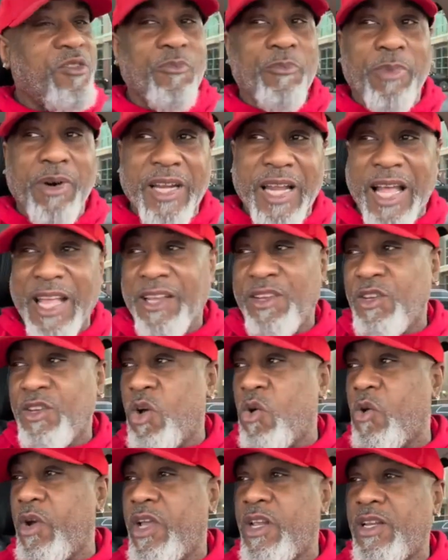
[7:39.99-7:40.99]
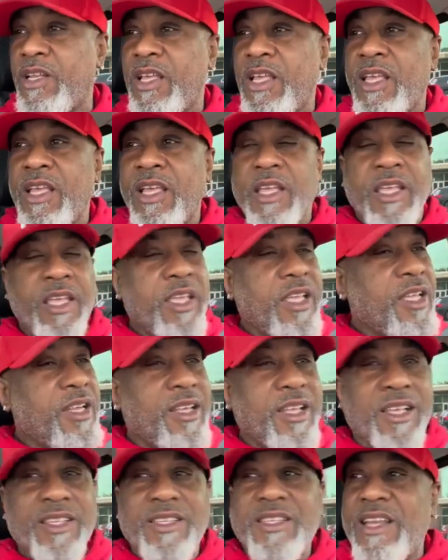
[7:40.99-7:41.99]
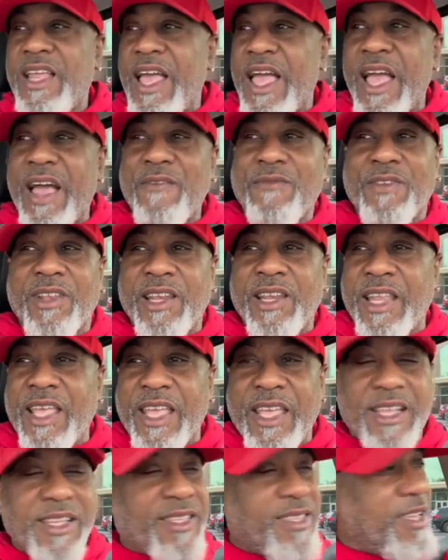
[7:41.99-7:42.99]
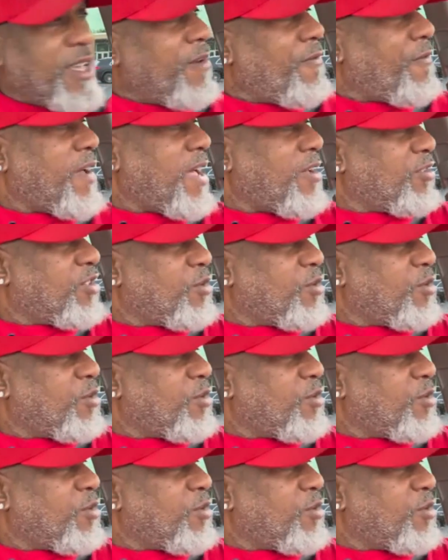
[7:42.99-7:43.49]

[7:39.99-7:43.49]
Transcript: but I know it. It doesn't have to lay itself out